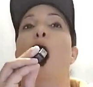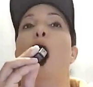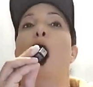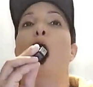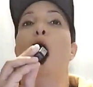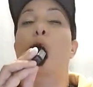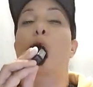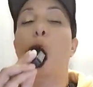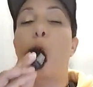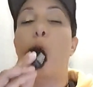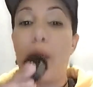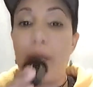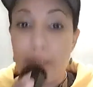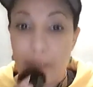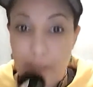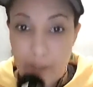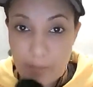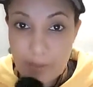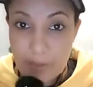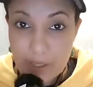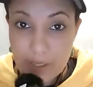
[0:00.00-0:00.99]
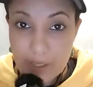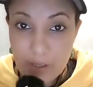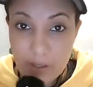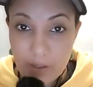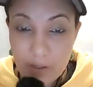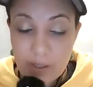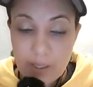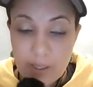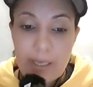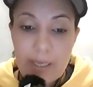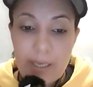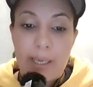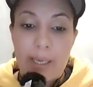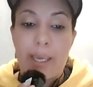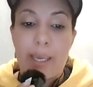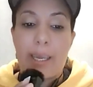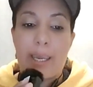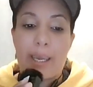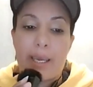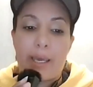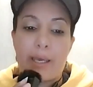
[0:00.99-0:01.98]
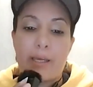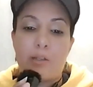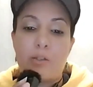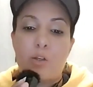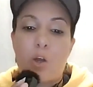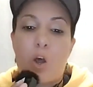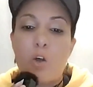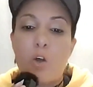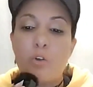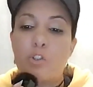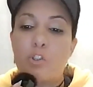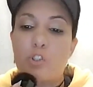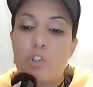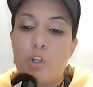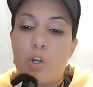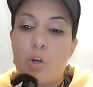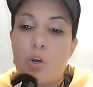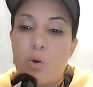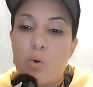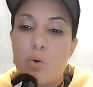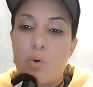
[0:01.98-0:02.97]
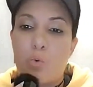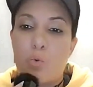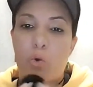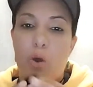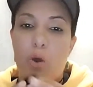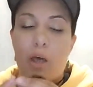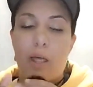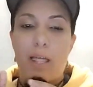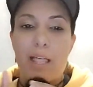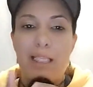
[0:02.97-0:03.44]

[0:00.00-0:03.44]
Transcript: way limited, and also